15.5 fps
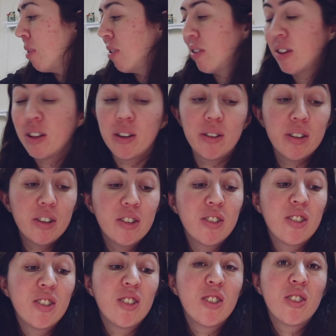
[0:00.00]
is literally
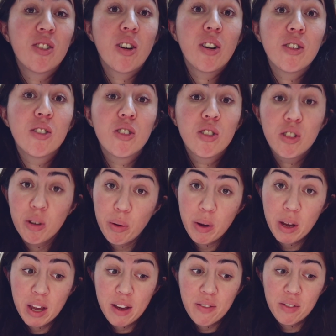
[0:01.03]
just to start
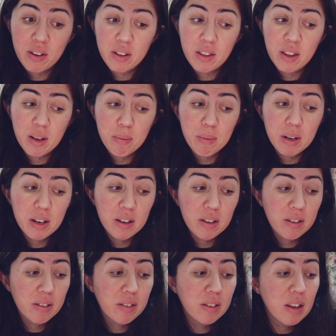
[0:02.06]
sewing everything
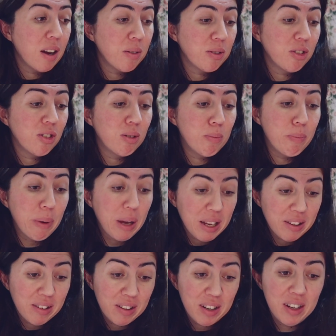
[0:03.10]
because I was just
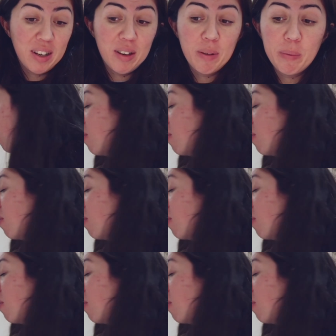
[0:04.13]
basting.